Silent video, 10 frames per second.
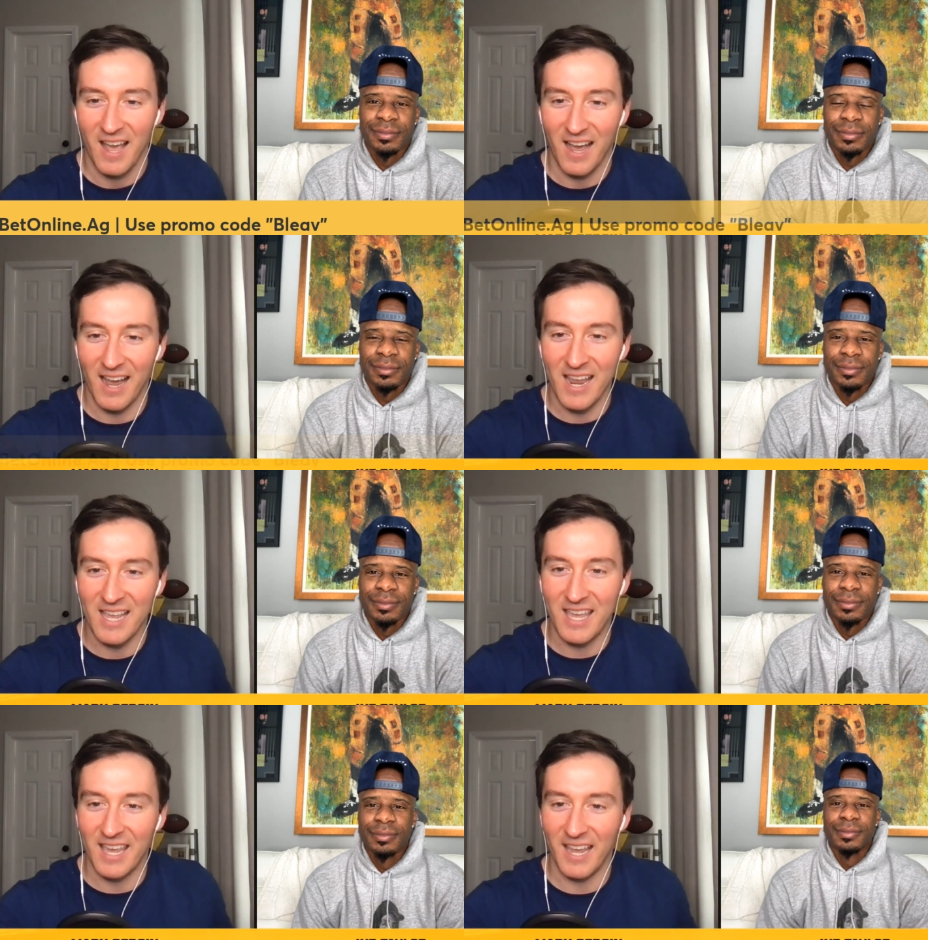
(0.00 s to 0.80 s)

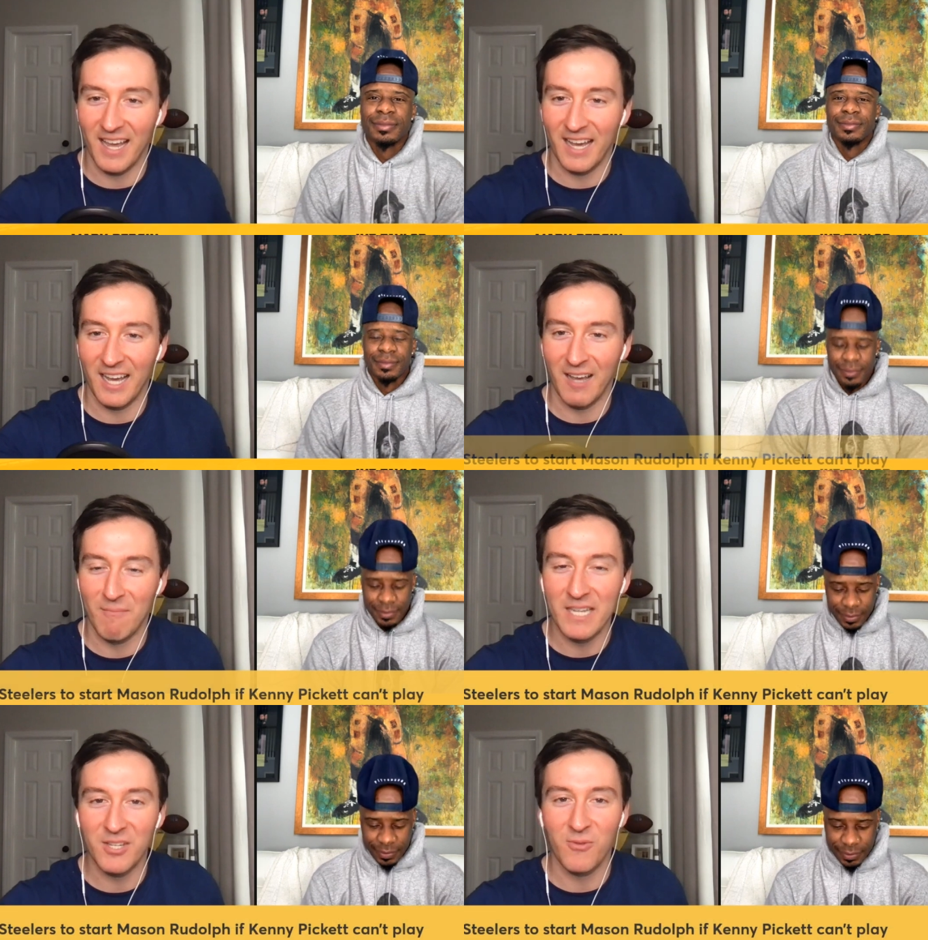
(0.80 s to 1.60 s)
Speaker 1: Ike, uh,
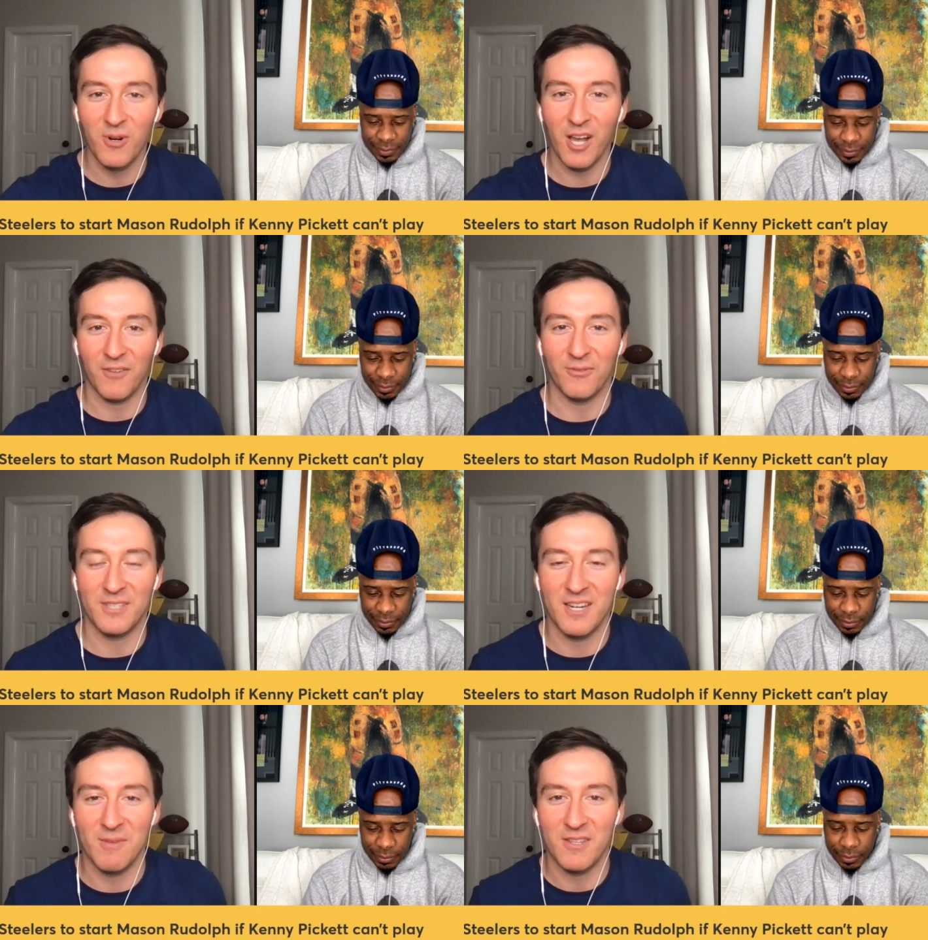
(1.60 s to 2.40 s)
Mason Rudolph is
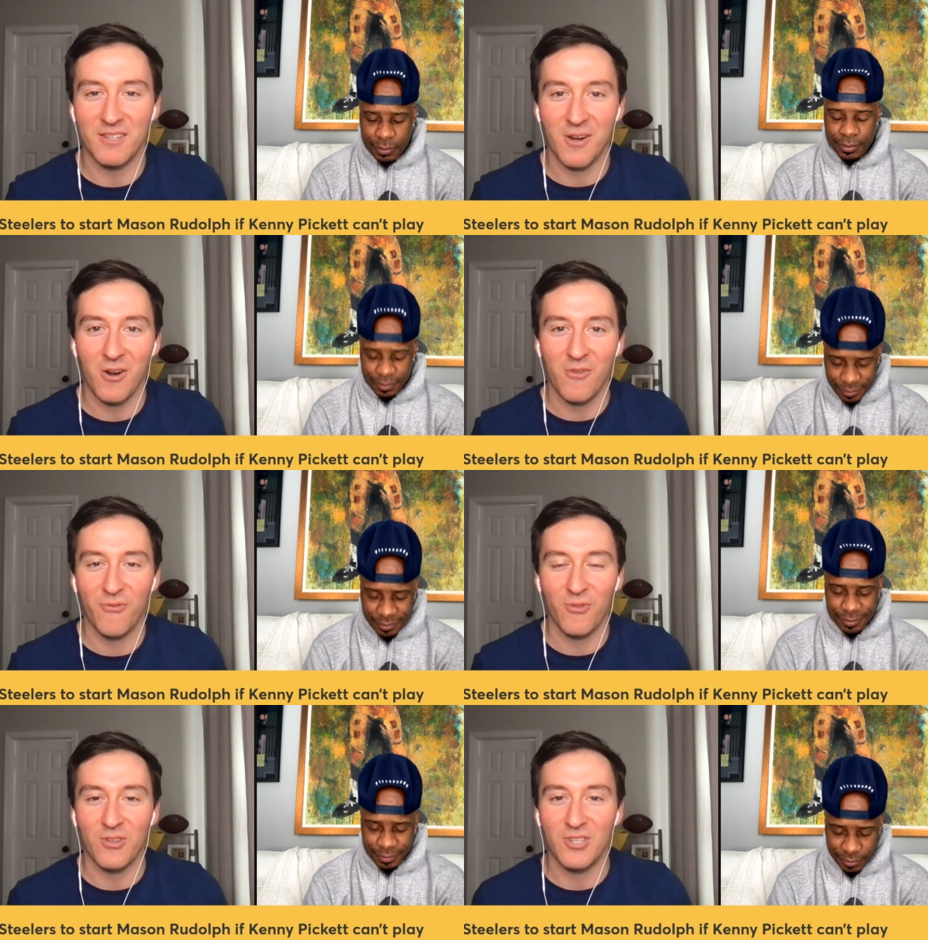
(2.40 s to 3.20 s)
going to be the starter
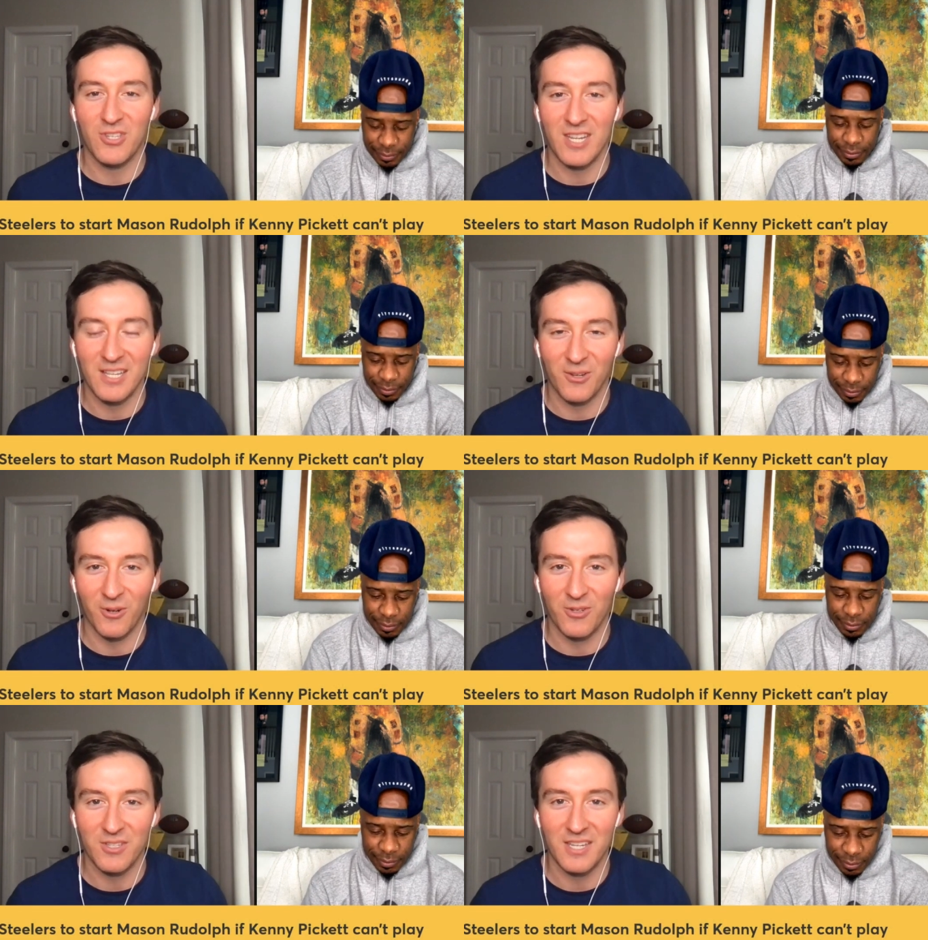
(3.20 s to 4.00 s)
for the
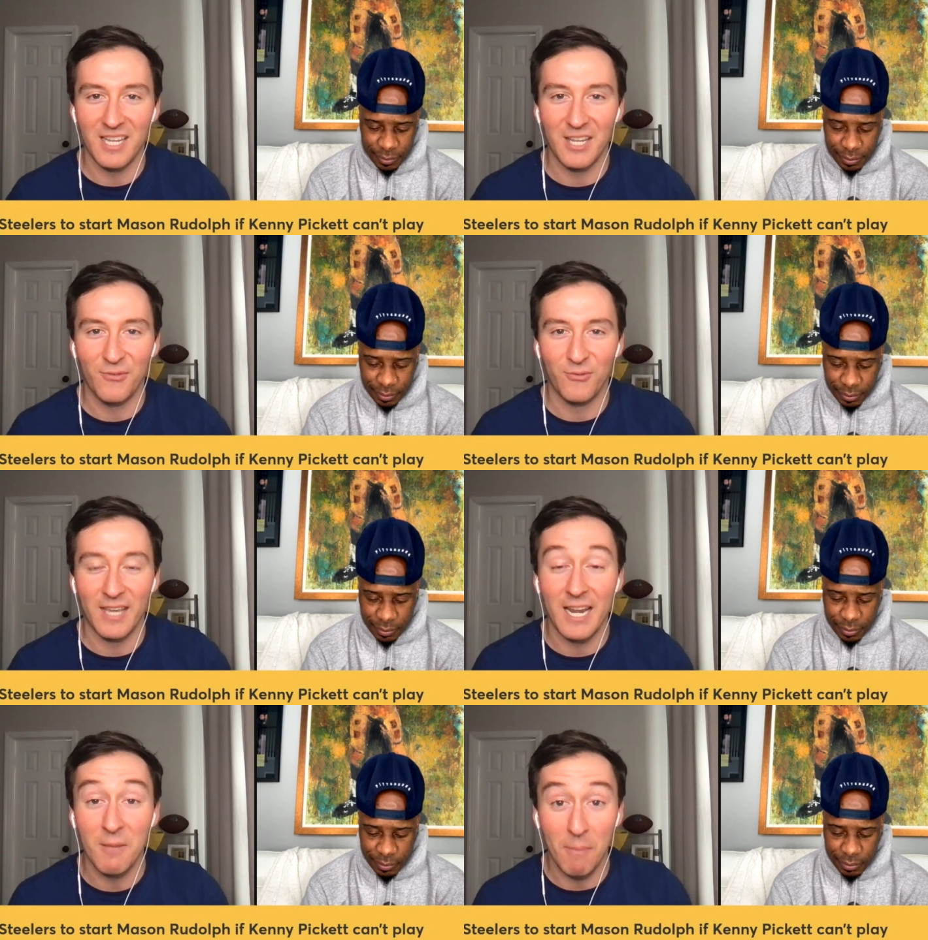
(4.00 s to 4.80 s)
Steelers if
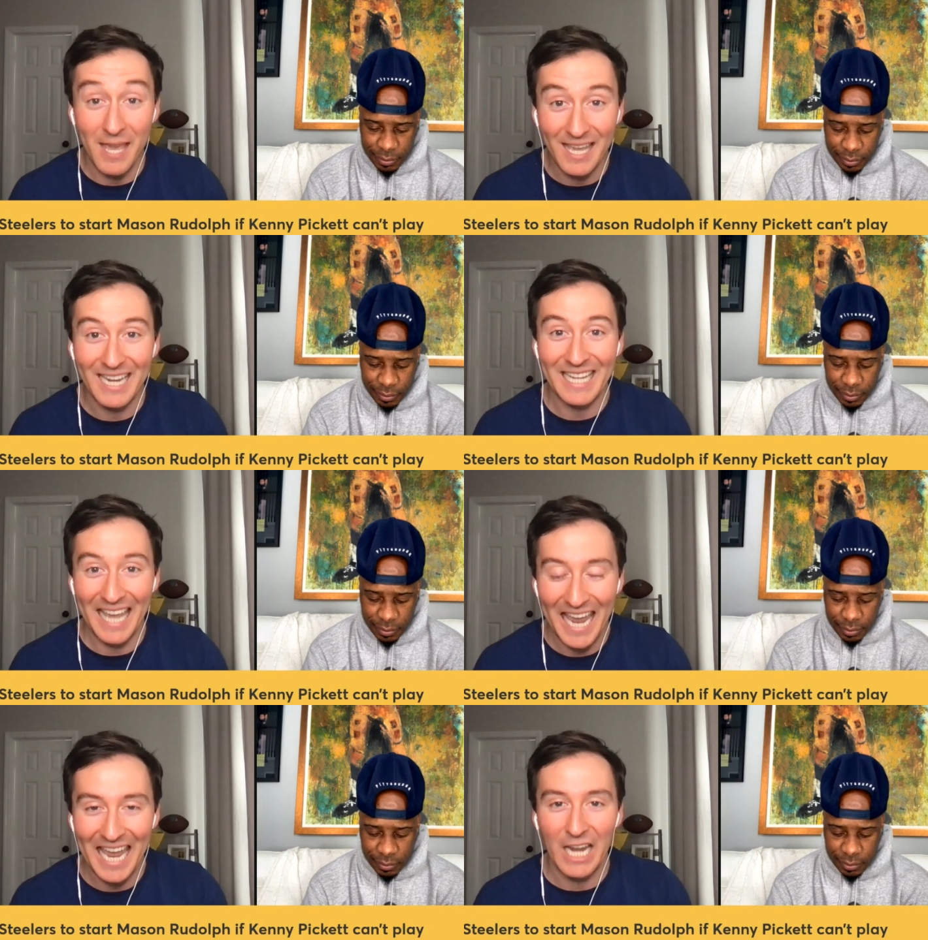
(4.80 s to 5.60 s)
Kenny Pickett
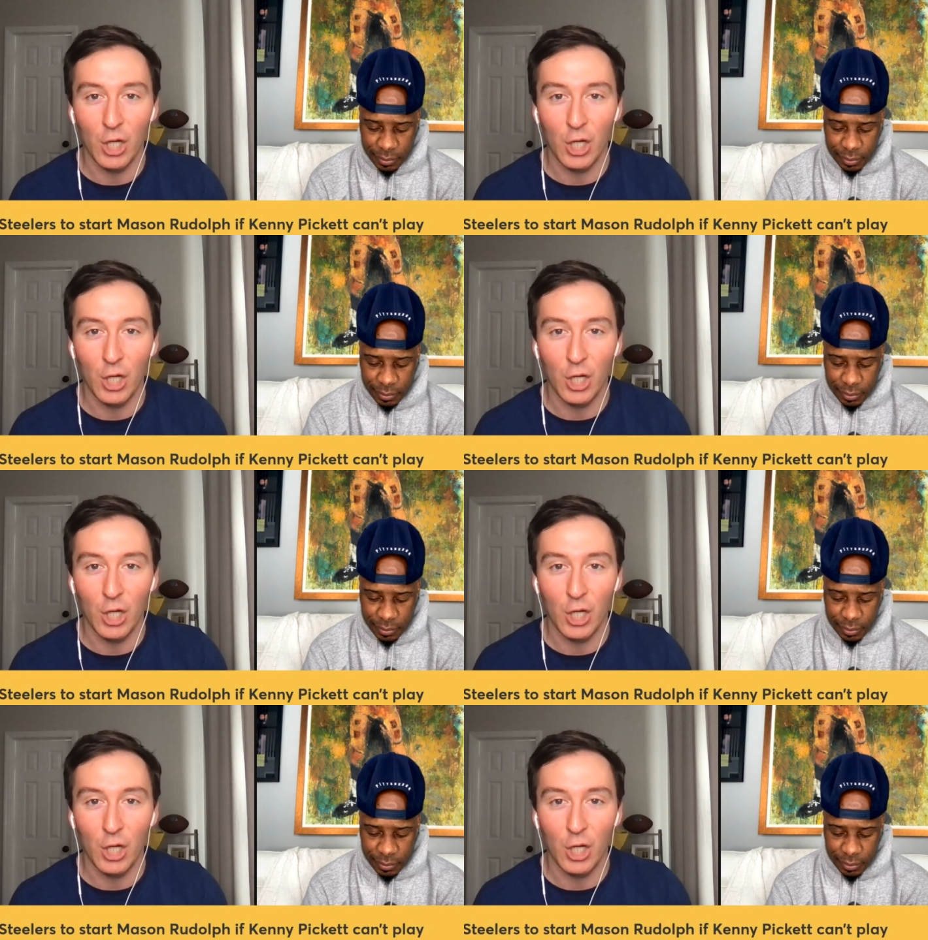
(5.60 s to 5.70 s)
can't